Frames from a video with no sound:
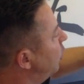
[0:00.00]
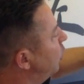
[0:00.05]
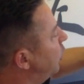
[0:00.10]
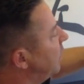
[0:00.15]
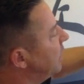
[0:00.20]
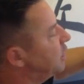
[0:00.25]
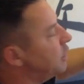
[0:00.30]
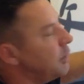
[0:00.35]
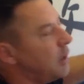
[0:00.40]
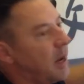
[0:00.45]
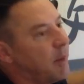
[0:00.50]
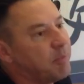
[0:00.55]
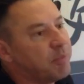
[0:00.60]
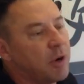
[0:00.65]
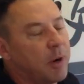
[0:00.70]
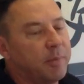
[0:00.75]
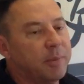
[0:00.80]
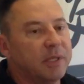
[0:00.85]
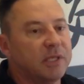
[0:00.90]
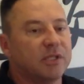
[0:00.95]
we do our
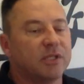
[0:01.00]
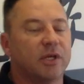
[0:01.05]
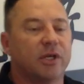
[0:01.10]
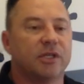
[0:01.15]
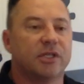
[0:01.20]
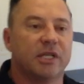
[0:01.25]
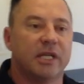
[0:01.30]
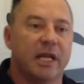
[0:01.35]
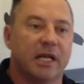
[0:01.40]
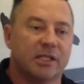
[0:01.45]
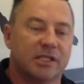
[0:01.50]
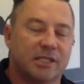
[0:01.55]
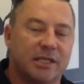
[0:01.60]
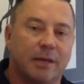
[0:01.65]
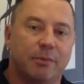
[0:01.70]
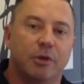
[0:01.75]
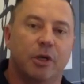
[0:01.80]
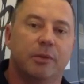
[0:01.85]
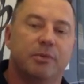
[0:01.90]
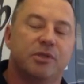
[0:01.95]
property search and our
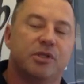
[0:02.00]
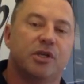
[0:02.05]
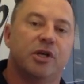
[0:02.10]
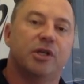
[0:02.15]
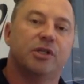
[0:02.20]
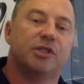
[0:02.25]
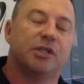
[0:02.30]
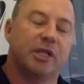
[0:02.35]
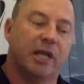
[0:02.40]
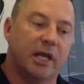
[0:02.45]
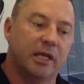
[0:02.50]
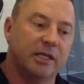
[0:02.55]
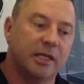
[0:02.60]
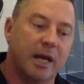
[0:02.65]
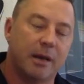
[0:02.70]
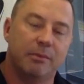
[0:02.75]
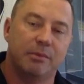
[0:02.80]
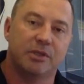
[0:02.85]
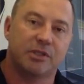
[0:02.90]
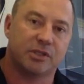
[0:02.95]
suburb search and our
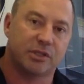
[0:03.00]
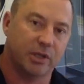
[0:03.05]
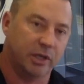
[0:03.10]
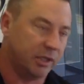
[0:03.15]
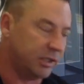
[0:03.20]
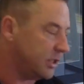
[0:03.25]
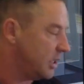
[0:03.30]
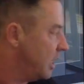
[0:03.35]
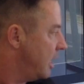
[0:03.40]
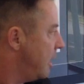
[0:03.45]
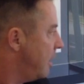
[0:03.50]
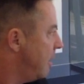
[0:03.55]
number search